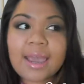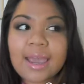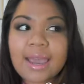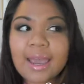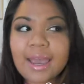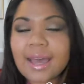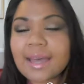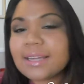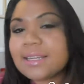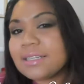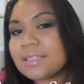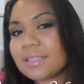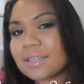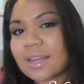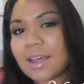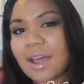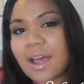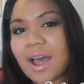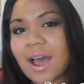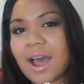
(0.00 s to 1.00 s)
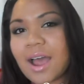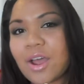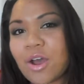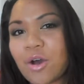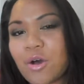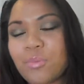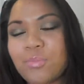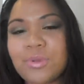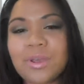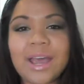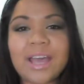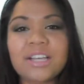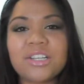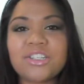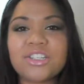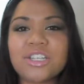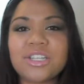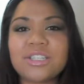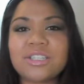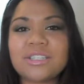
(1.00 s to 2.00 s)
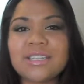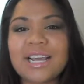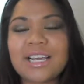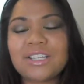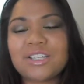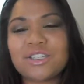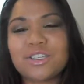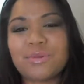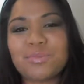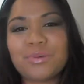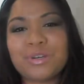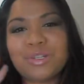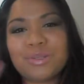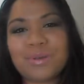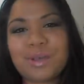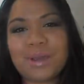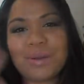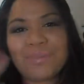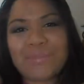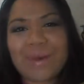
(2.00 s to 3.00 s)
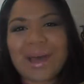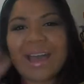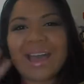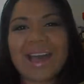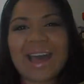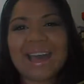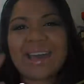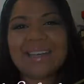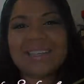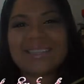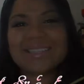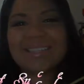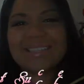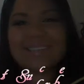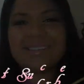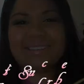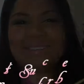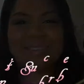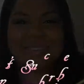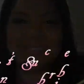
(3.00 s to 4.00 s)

and I hope you guys just stay super sweet. Bye guys.